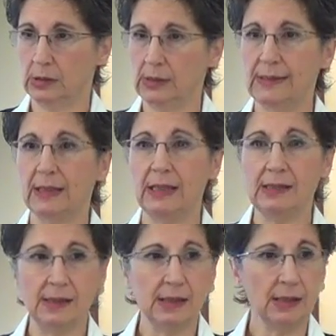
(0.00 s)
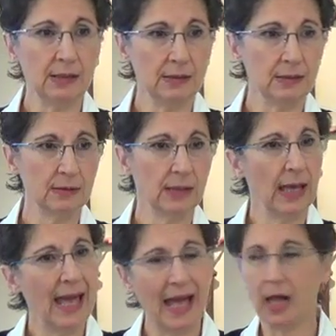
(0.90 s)
Is it easy?
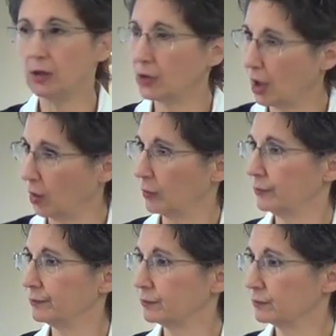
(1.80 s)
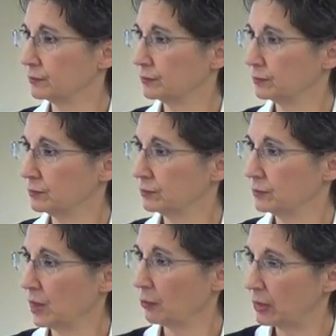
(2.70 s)
Hell no.
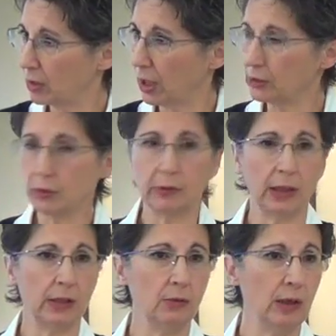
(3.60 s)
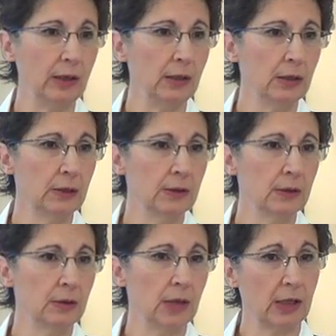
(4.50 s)
Are we called to it anyway?
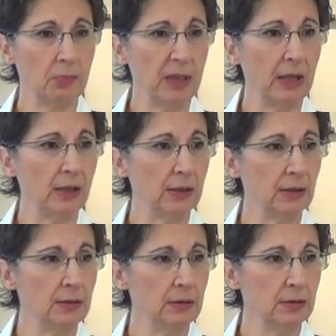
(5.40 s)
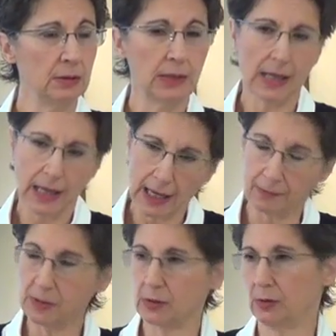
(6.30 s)
Like a pelican?
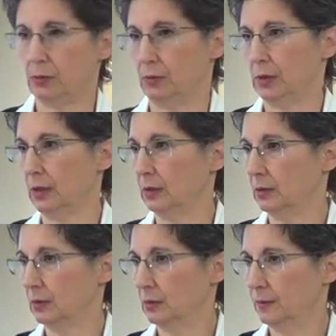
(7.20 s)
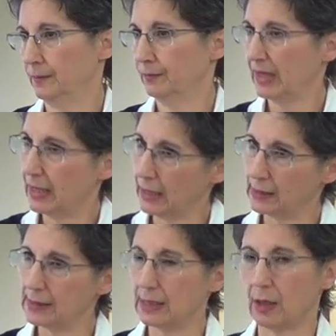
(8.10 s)
Absolutely.
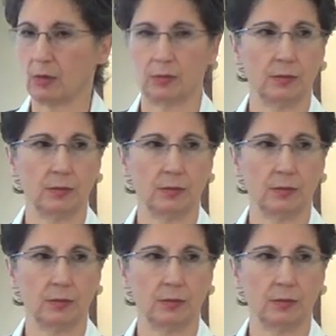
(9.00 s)
Hands down.